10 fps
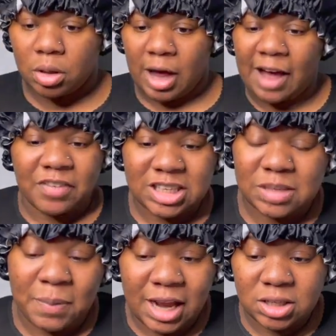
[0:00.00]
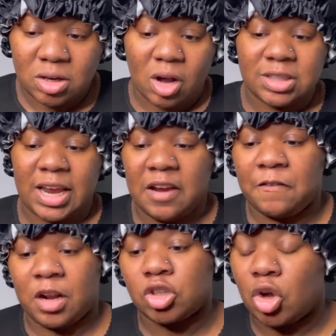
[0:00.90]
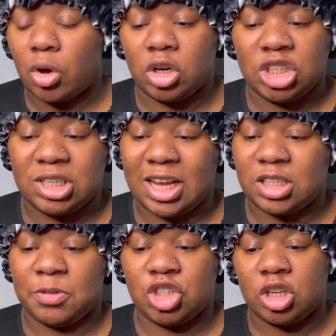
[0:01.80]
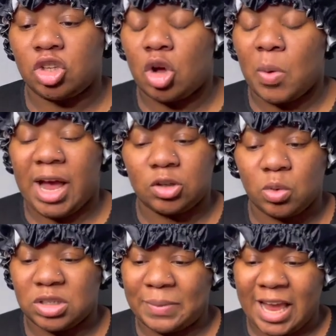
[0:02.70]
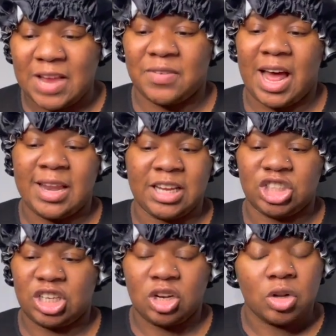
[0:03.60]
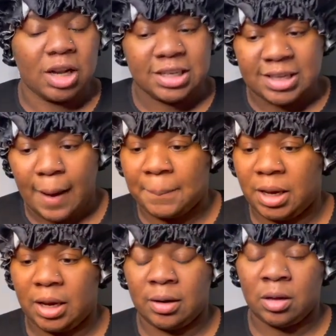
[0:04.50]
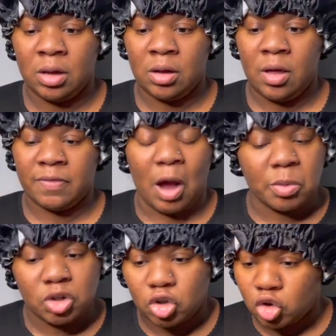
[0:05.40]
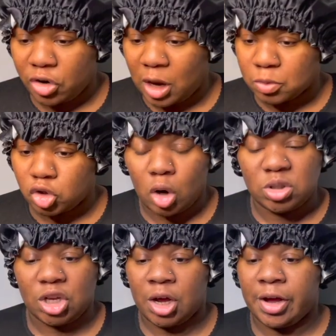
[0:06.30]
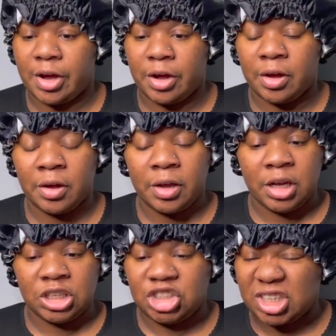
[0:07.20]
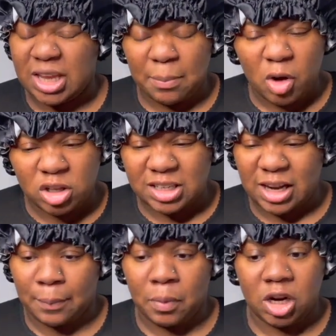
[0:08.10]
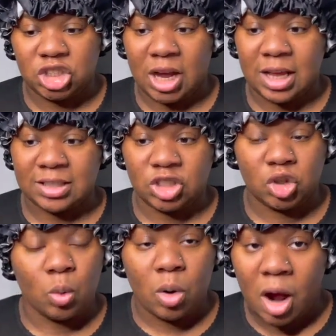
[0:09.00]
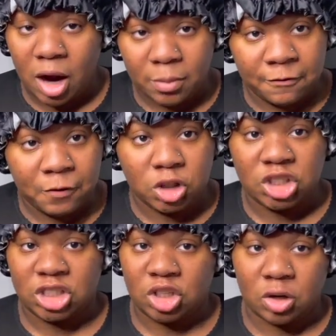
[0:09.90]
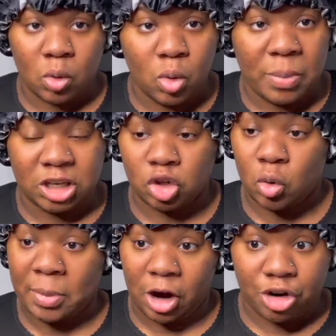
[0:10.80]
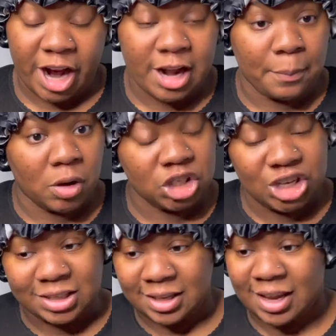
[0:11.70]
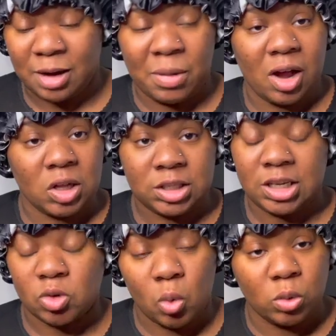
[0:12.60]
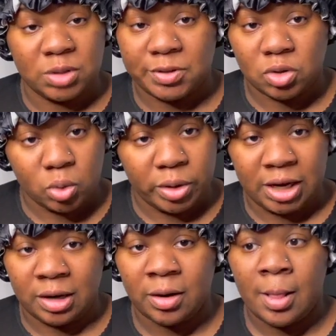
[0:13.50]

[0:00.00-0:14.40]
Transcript: I've explained to the auntie everything that's going on. And she's like to me, she doesn't know why her daughter's behaving like this. She didn't know that this happened. That wasn't the story that was told to her. She just kept constantly apologizing. She all hung up the phone. She said she's going to call back. She called back crying, apologized again. I'm like, auntie, it's cool. It's been sorted.